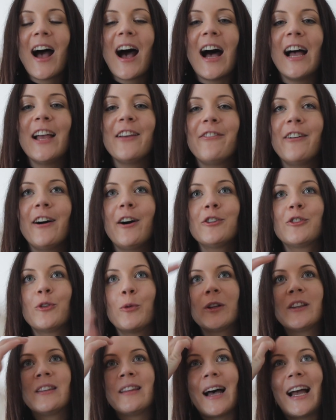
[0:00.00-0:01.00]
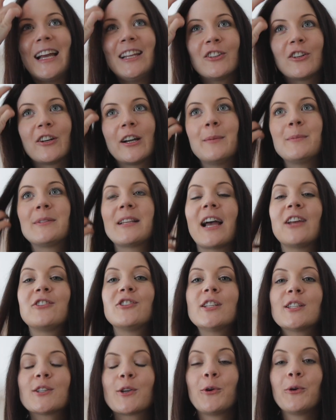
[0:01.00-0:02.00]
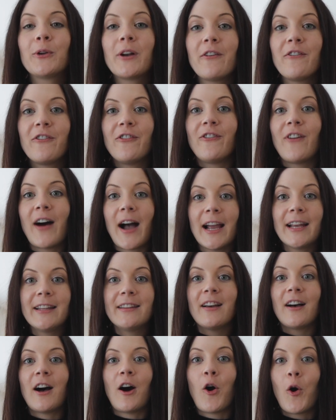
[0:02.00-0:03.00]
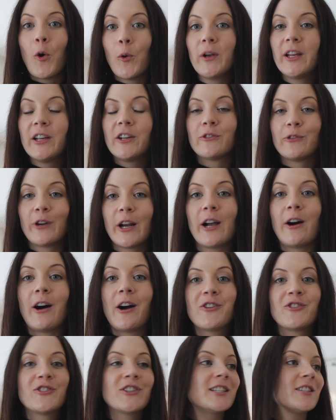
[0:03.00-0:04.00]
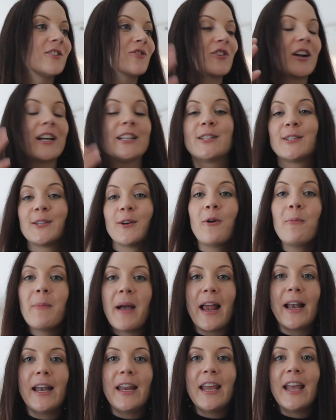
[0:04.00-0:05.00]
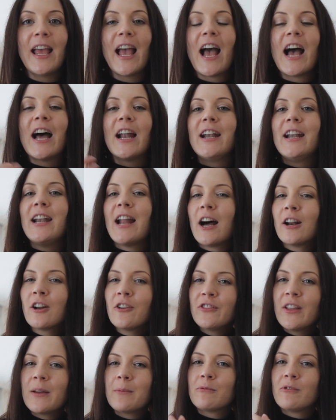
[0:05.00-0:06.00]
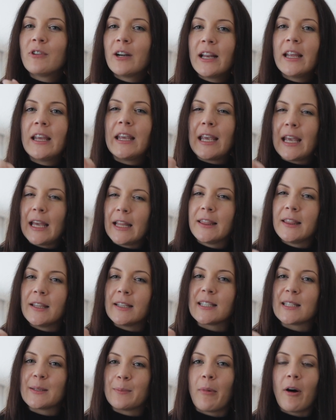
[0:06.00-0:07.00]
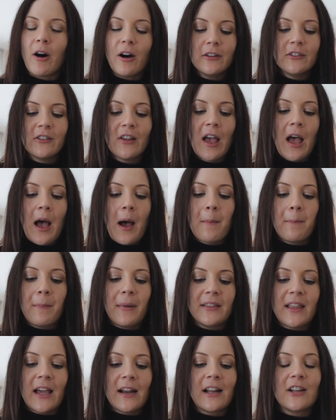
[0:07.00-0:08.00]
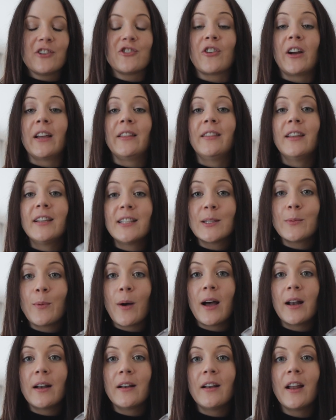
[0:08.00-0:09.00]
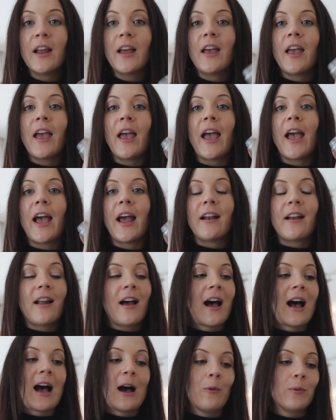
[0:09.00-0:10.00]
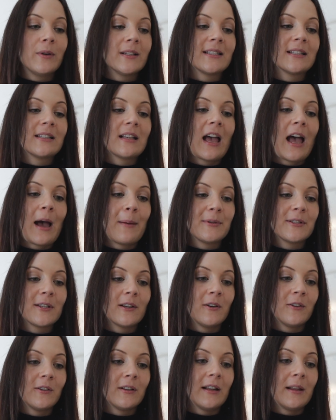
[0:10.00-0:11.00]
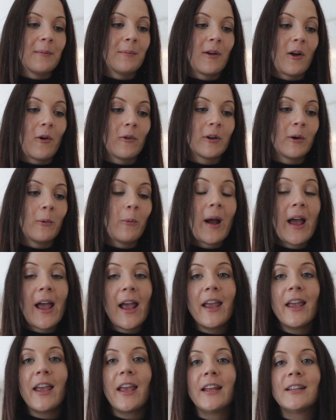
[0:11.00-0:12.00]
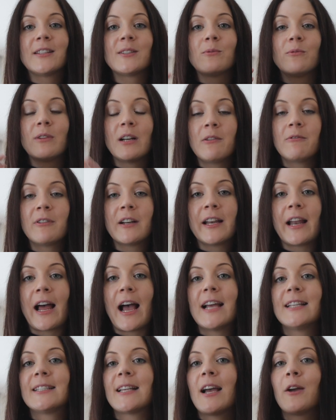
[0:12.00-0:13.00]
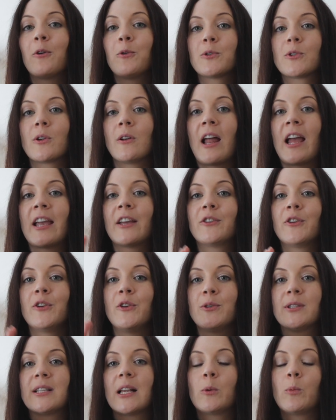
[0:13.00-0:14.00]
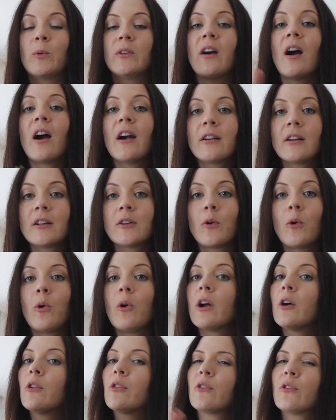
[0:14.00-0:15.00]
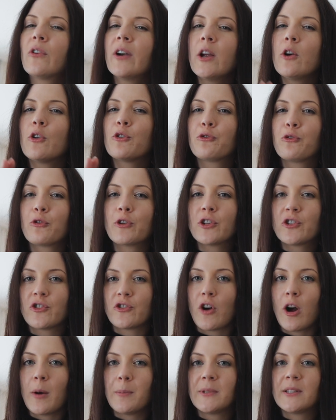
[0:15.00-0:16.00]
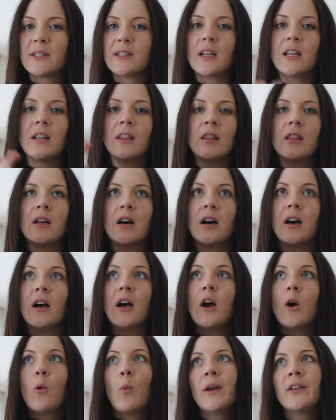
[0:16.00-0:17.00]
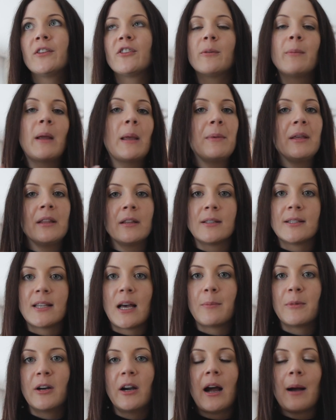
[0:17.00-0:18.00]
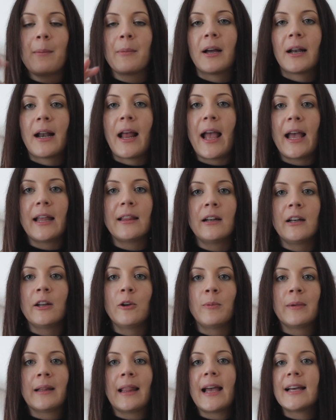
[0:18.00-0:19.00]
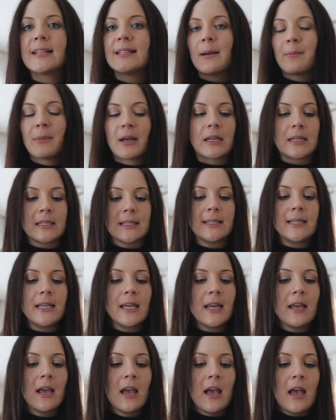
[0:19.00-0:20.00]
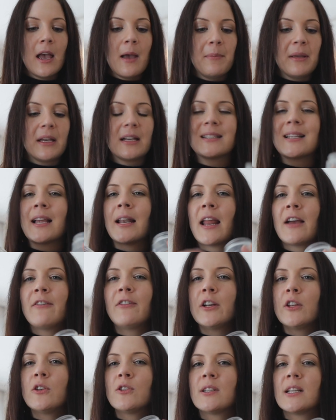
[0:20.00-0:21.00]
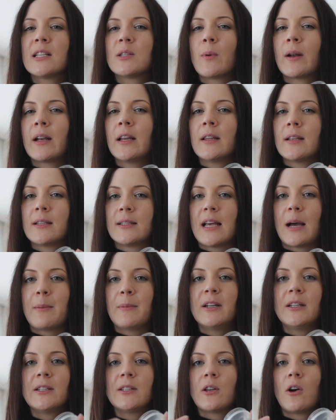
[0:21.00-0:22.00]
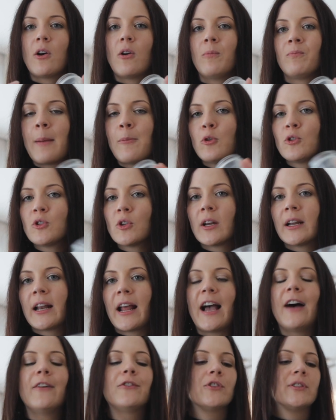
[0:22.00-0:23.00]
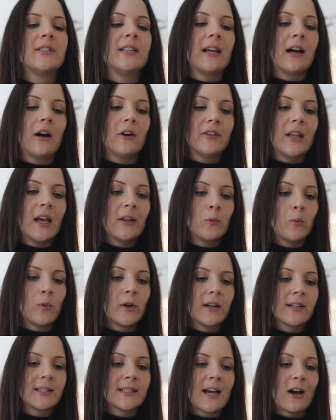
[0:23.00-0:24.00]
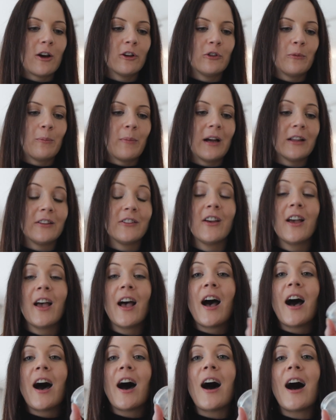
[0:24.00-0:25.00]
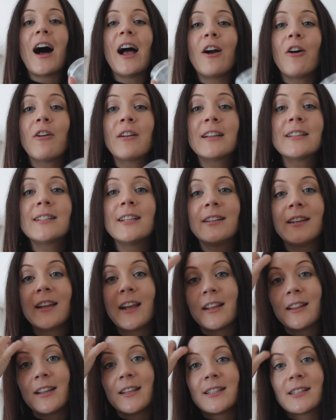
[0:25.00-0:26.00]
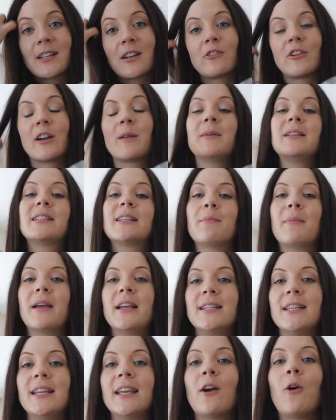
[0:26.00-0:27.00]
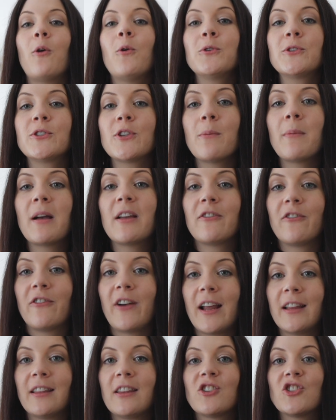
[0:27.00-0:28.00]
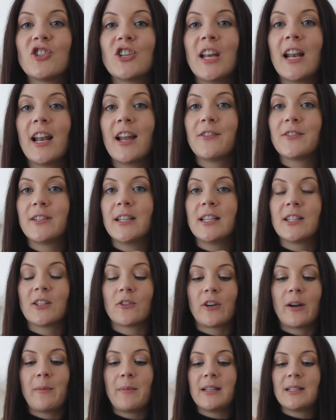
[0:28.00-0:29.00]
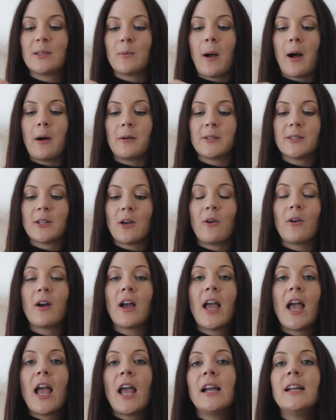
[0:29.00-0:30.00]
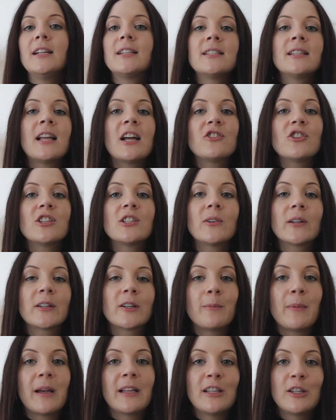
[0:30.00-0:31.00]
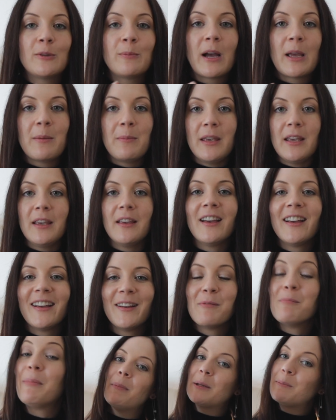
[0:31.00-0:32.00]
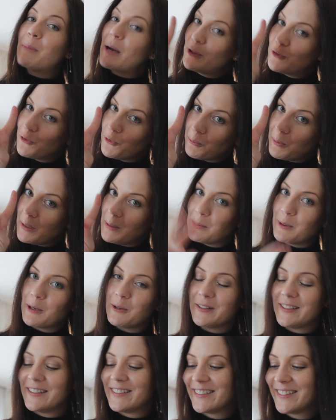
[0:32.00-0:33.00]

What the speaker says: I felt with night creams, I just couldn't find a holy grail. I just tried so many, none of them really hit the spot, but then I tried this one and I was absolutely blown away. It's really nice. I also like to use it with argan oil, 3 or 4 drops in the winter. Maybe in the summer I'm gonna add a little bit less, I'm gonna see, because I never use this one in the summer, so I'm also gonna have to see how that works out. But I honestly think this cream is amazing. Also, my friend, she loves this cream as well. So it's not just recommended by me, but by 2 people.